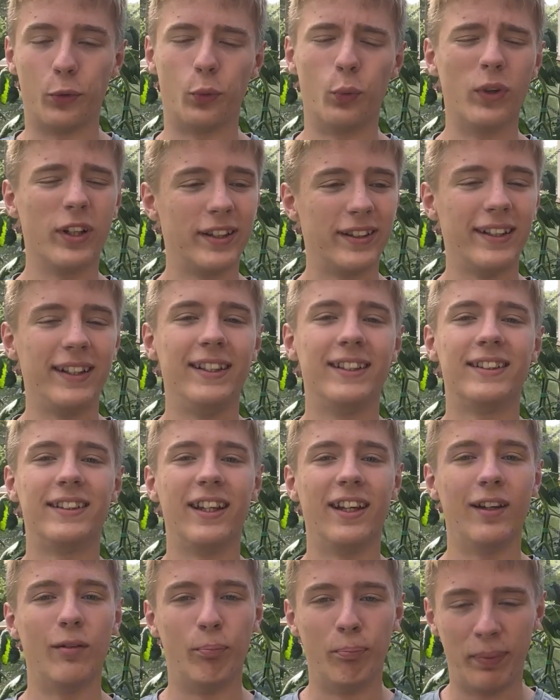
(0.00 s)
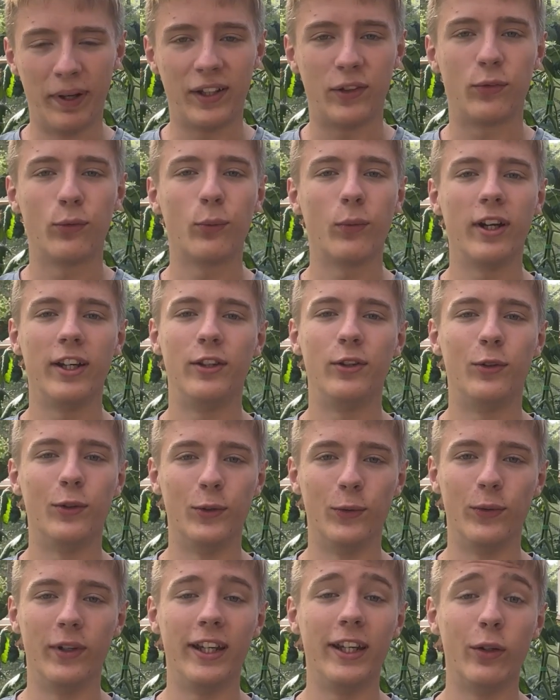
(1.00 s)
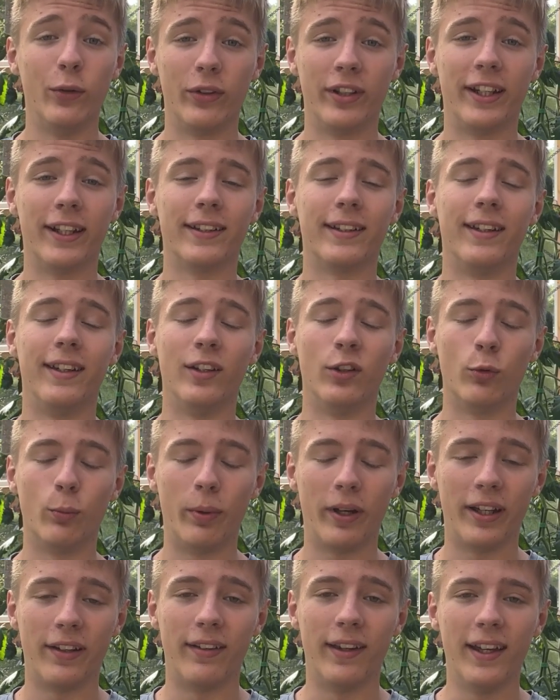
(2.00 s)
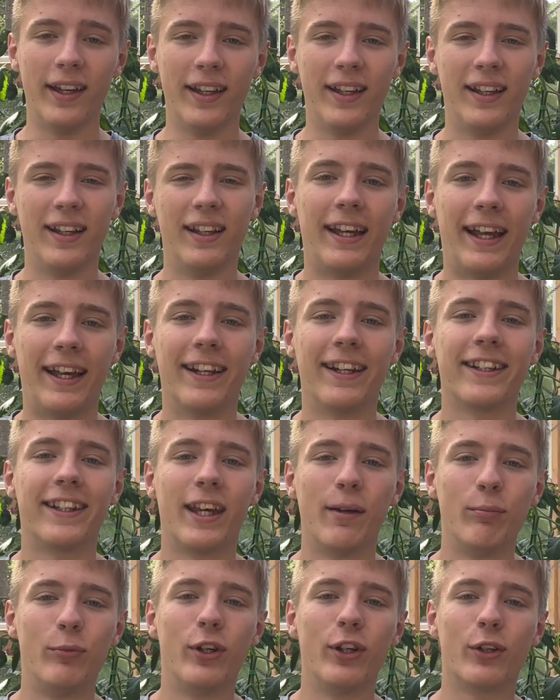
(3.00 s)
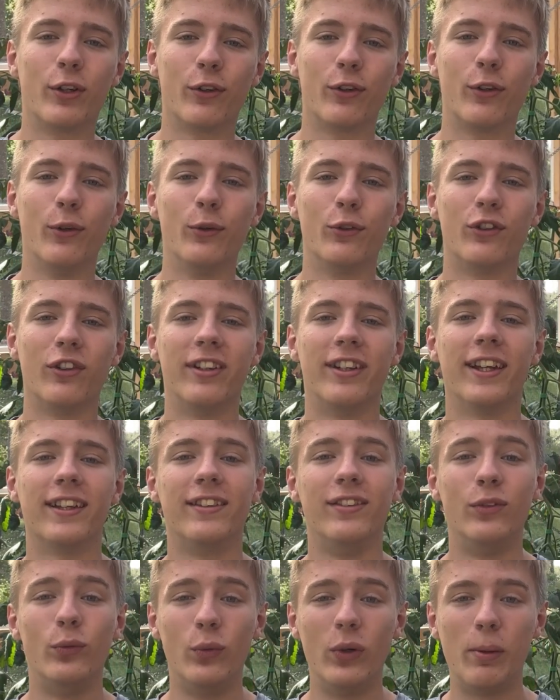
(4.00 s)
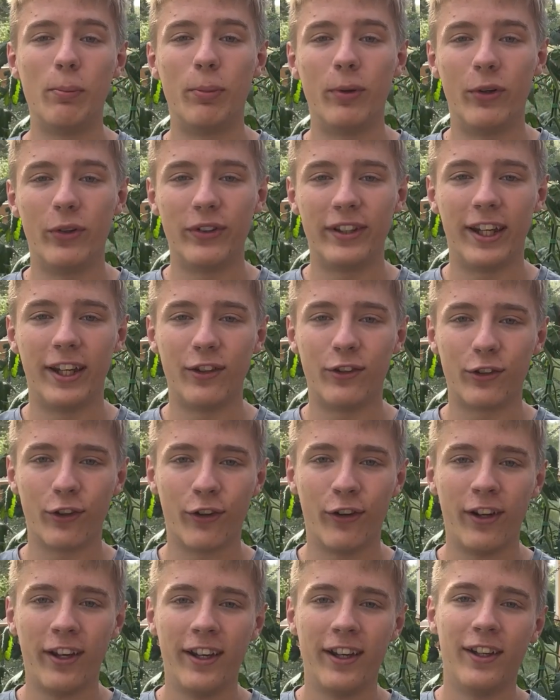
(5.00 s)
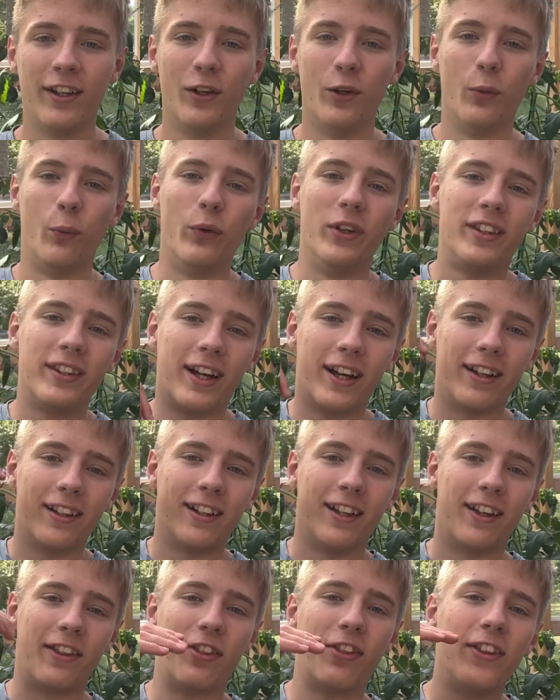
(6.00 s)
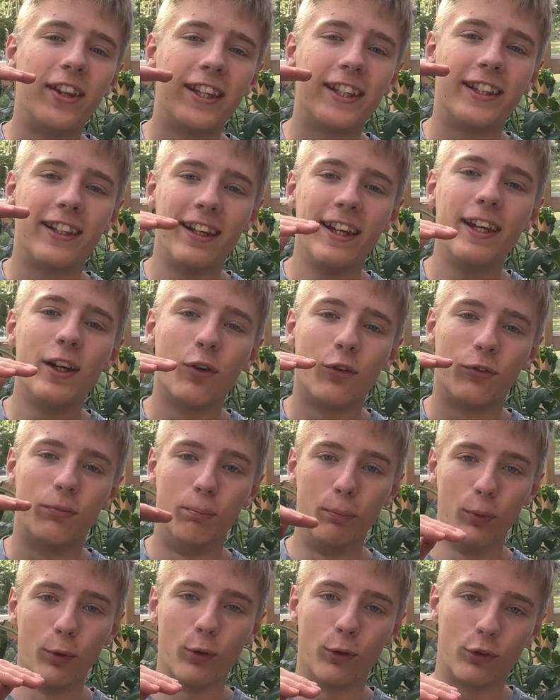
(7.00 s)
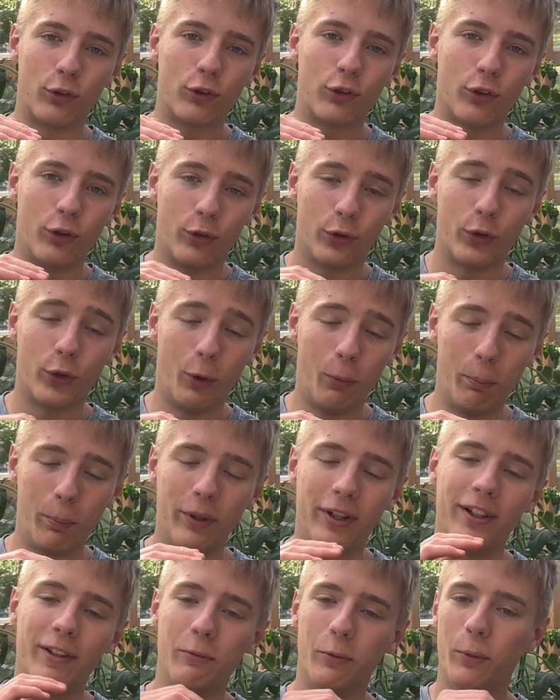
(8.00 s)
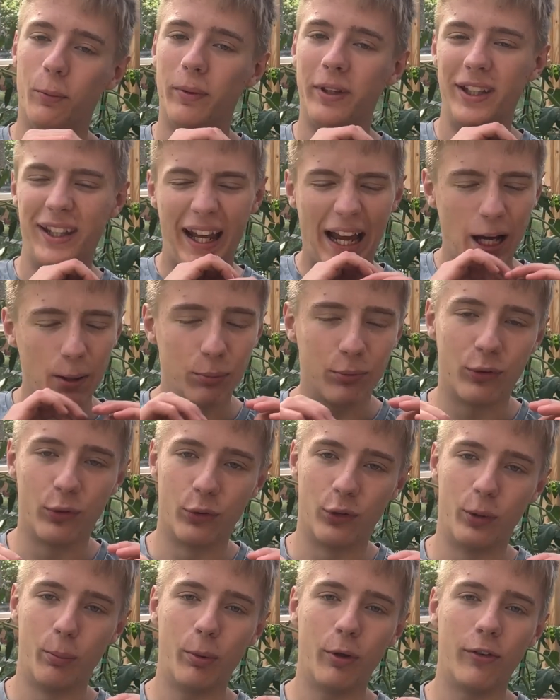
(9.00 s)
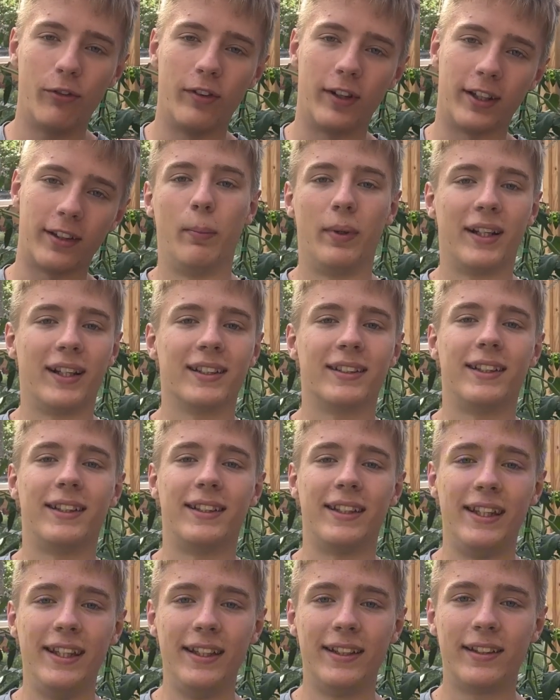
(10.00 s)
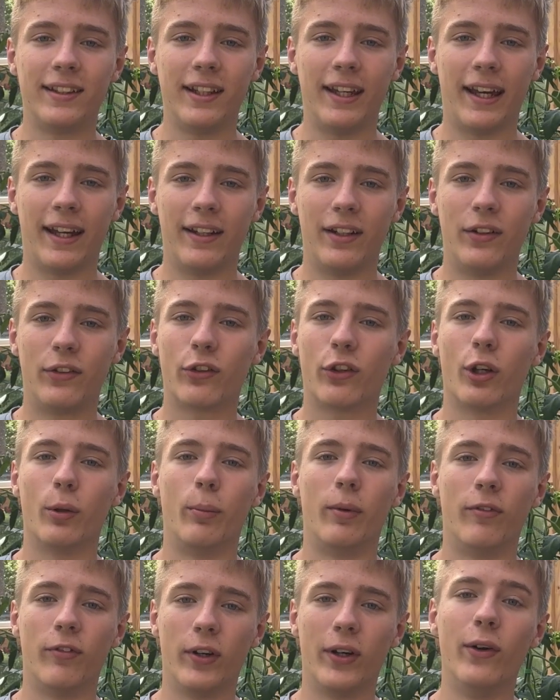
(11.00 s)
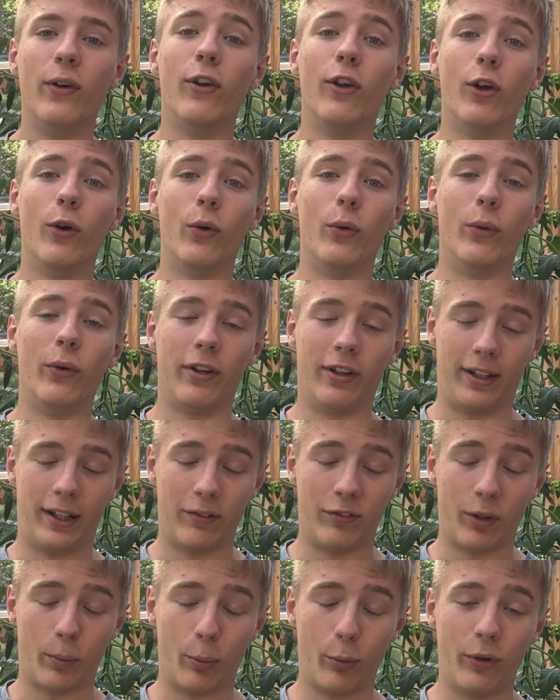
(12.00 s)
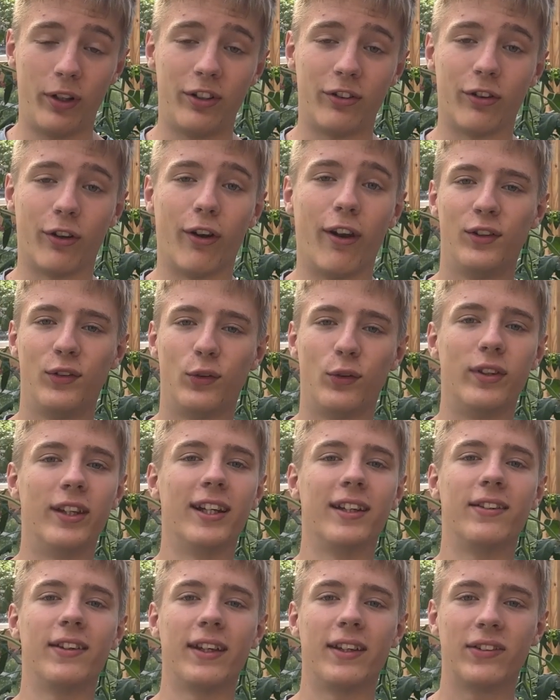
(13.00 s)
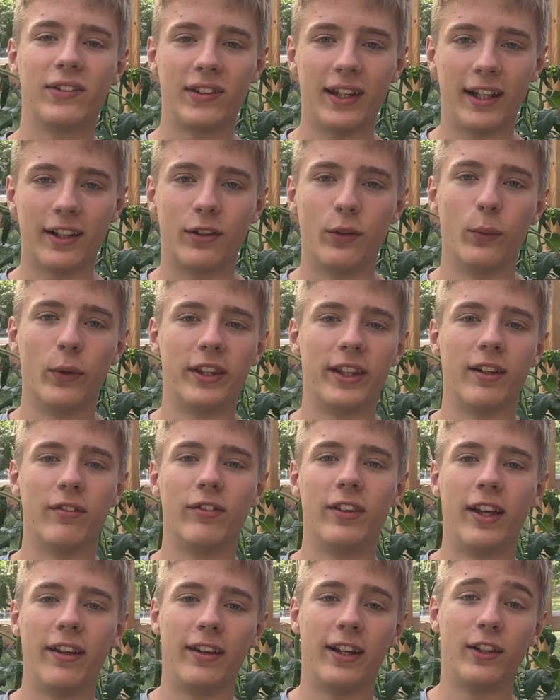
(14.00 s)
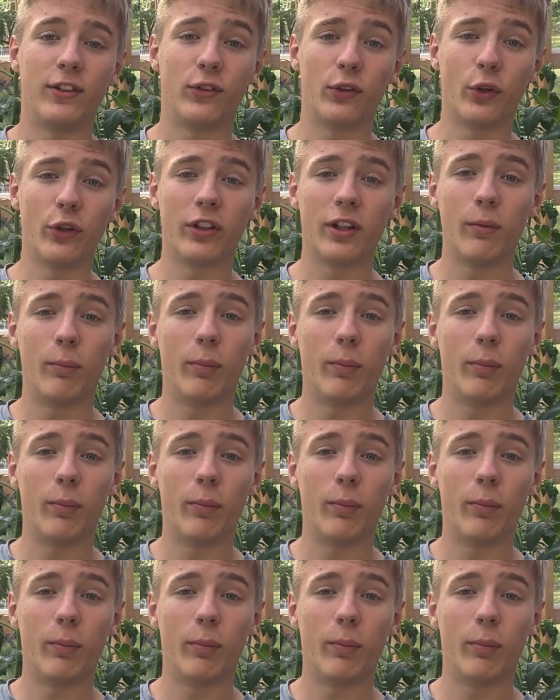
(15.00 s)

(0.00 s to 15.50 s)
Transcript: what is the best way to irrigate this bed? And I came to the conclusion that drip irrigation with a thick layer of mulch on top would be absolutely perfect, because it's easy and it's going to be very low evaporation. So that's exactly what I've done. I started